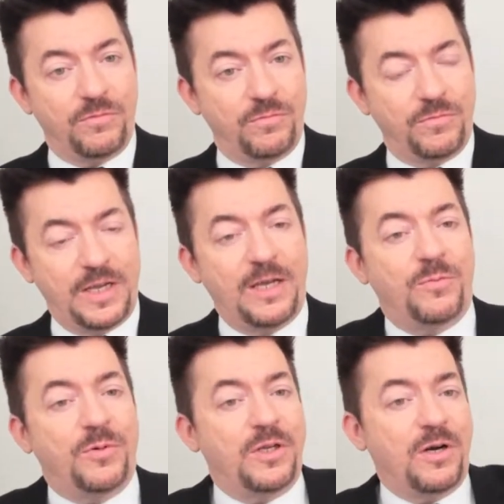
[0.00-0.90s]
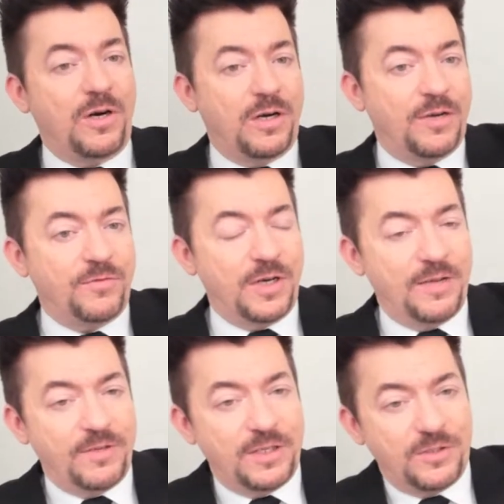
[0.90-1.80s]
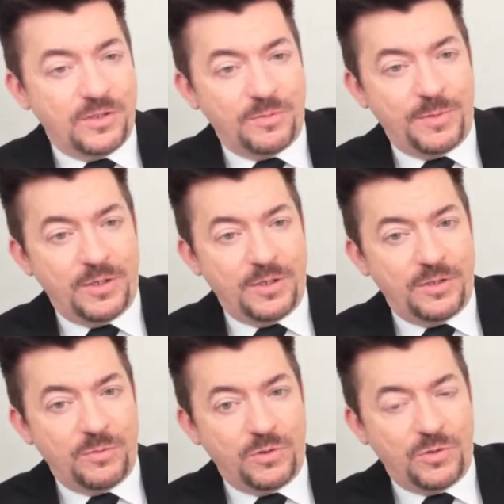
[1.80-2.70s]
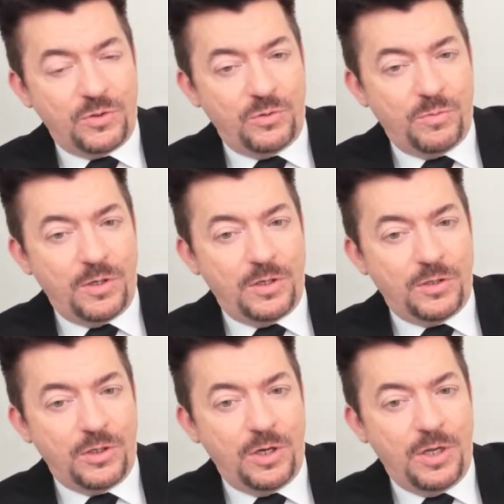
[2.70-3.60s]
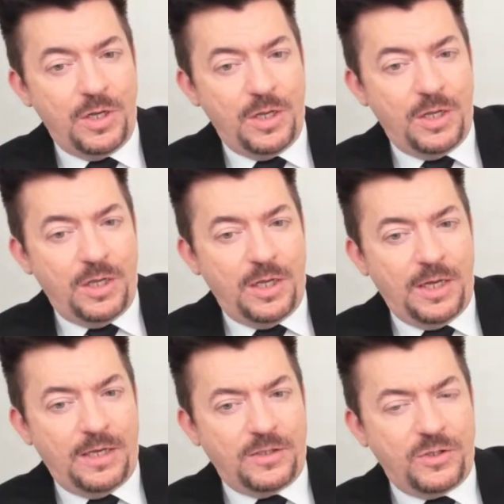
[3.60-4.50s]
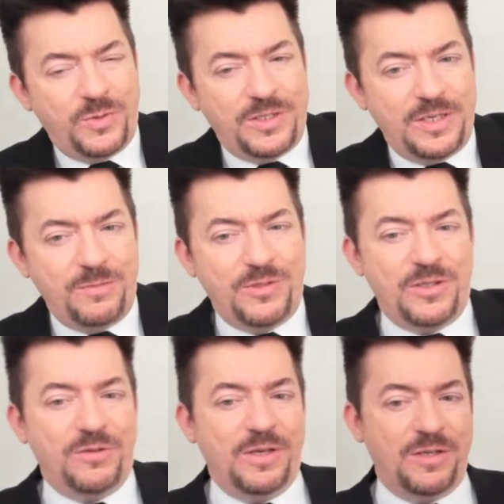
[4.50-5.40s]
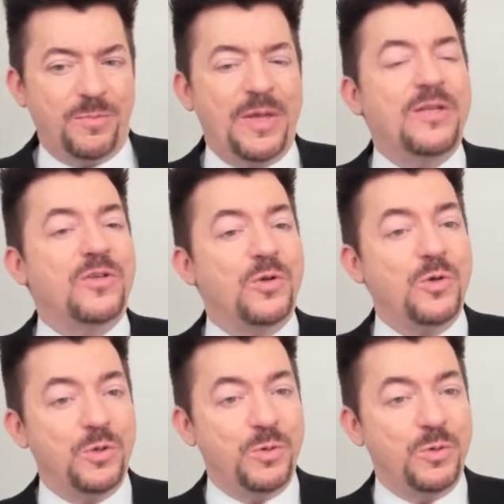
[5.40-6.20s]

down pretty hard after having his experience. It was too much. And so it depends on who you